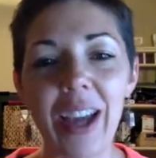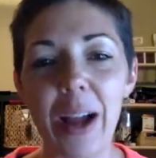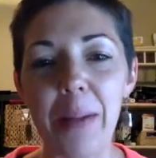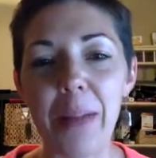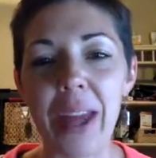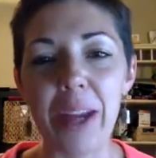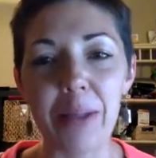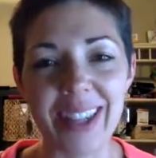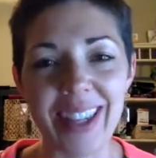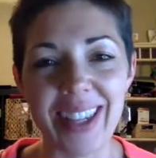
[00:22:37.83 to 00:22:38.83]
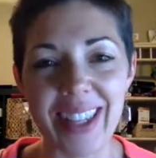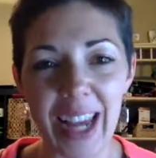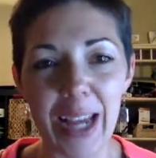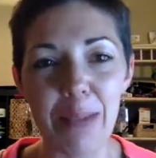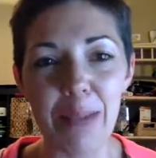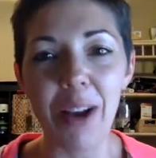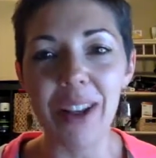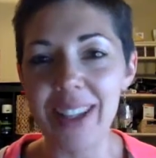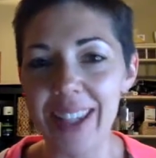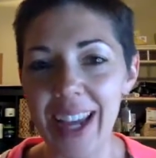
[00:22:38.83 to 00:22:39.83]
And it was the same
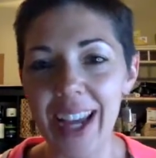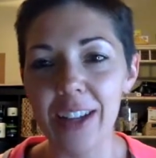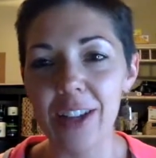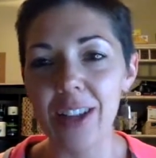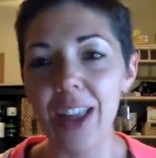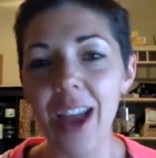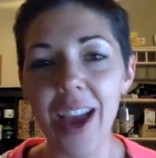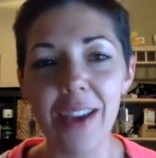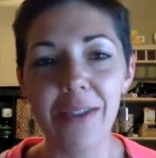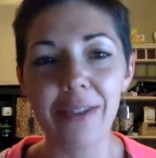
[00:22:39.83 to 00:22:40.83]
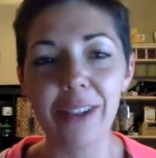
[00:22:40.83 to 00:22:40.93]
on stage live,